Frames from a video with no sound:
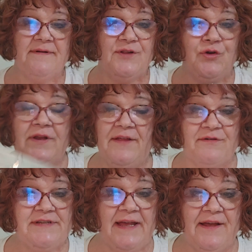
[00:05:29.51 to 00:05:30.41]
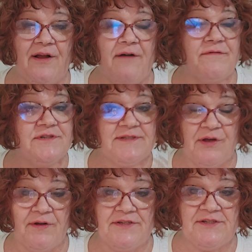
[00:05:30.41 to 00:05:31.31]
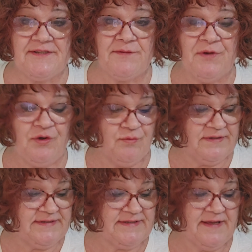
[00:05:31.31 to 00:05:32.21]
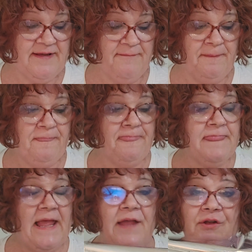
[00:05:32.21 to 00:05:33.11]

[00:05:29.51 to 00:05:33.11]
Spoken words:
You can either take it off or just go get you some new ones.